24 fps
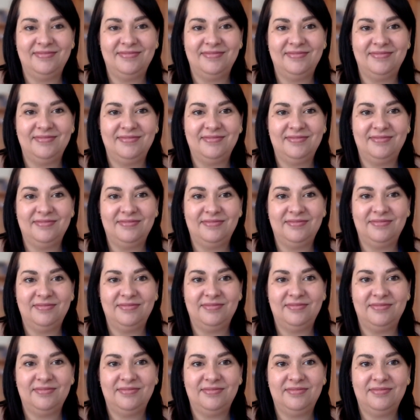
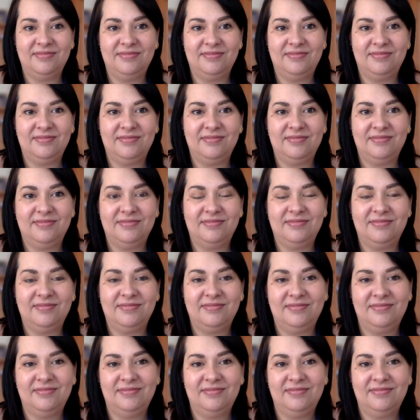
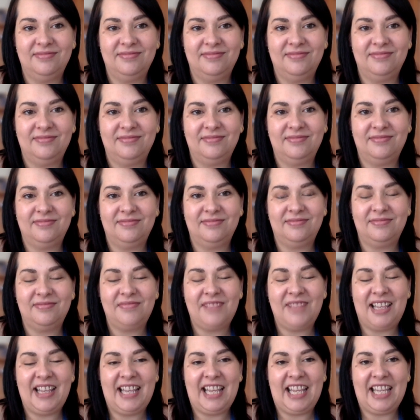
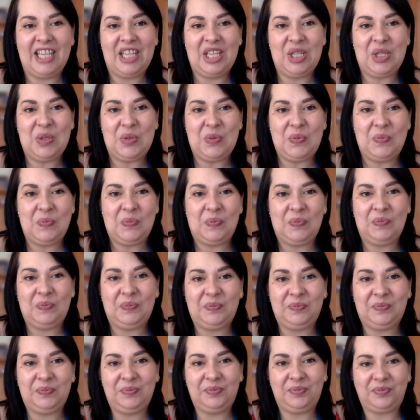
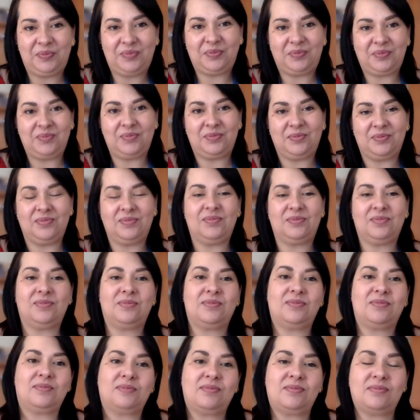
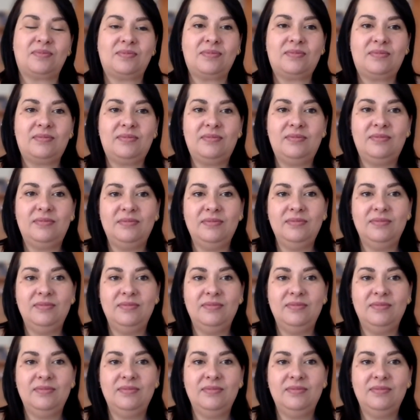No words are spoken by the person on screen.